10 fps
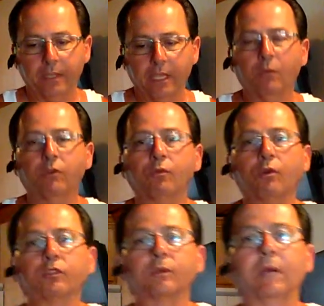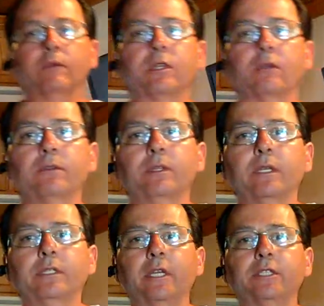It was worse when I was under the
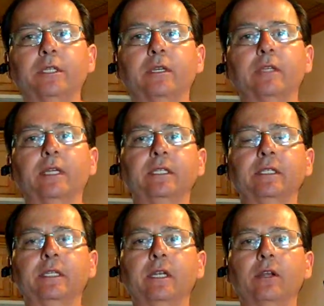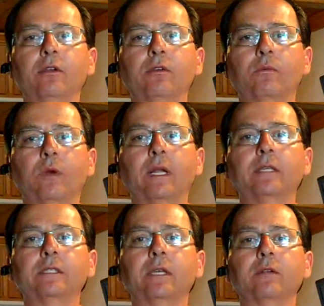addiction because I didn't care what I
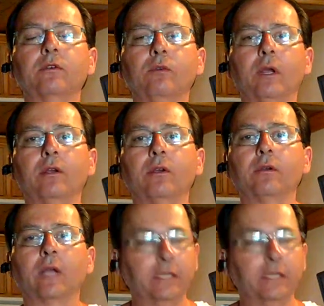said or who I hurt.